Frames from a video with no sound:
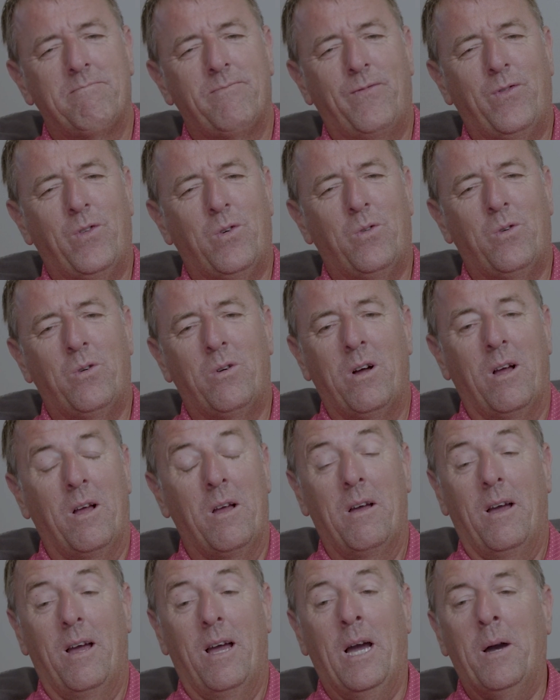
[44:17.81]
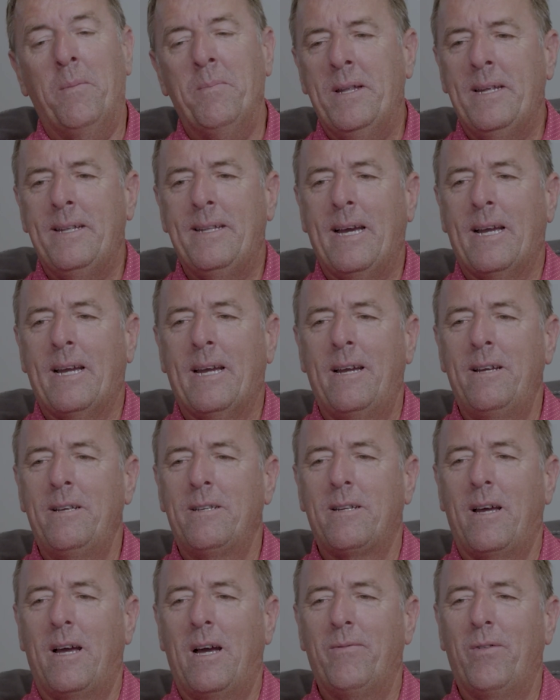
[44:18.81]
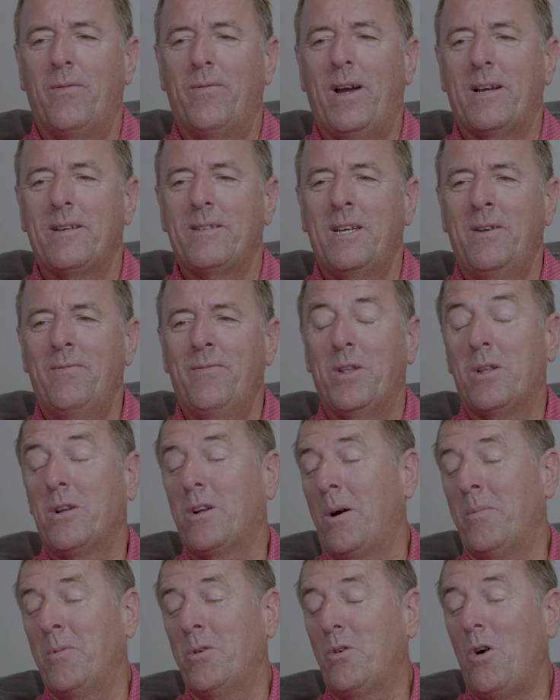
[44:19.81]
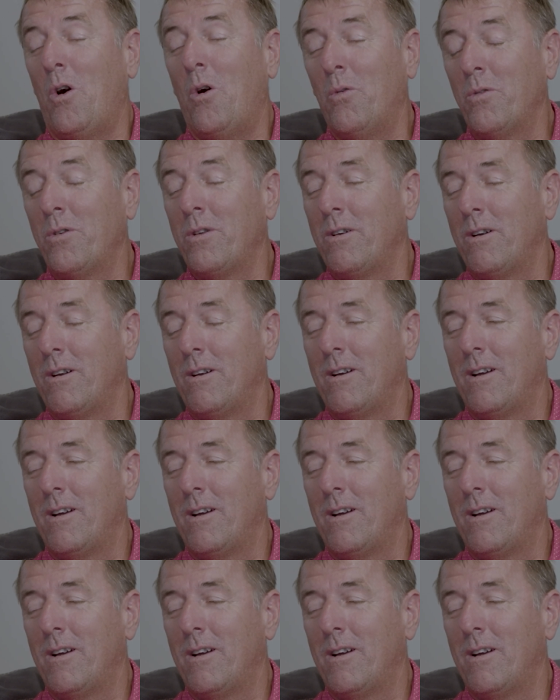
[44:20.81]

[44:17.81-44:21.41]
for how many decades to have a vaccine for the common cold,